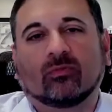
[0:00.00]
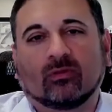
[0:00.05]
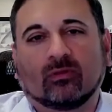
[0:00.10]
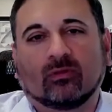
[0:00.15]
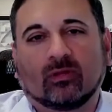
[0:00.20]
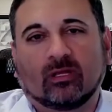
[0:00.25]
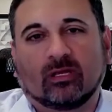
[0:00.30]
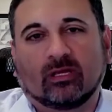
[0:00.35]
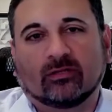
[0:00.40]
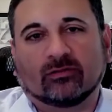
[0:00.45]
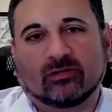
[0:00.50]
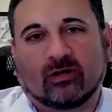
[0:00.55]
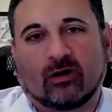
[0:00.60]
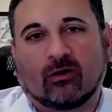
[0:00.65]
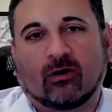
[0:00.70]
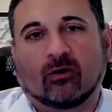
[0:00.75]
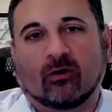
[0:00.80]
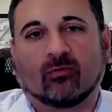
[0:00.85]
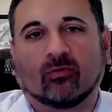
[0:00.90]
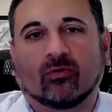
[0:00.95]
into
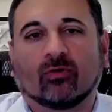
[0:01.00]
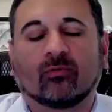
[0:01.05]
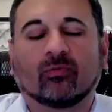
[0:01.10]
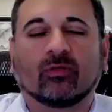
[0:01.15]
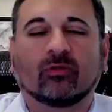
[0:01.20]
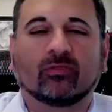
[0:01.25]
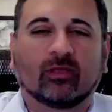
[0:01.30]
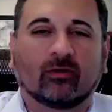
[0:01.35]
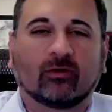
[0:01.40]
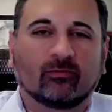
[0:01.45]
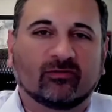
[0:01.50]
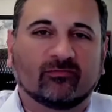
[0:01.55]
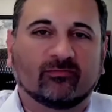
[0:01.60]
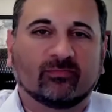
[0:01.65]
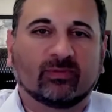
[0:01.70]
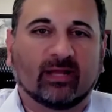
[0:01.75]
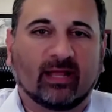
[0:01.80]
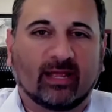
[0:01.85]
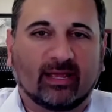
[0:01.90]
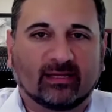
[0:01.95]
our room, then they would have
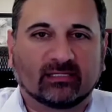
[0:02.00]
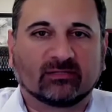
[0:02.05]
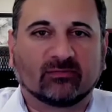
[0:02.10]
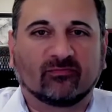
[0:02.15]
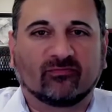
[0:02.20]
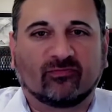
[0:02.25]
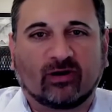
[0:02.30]
been asked some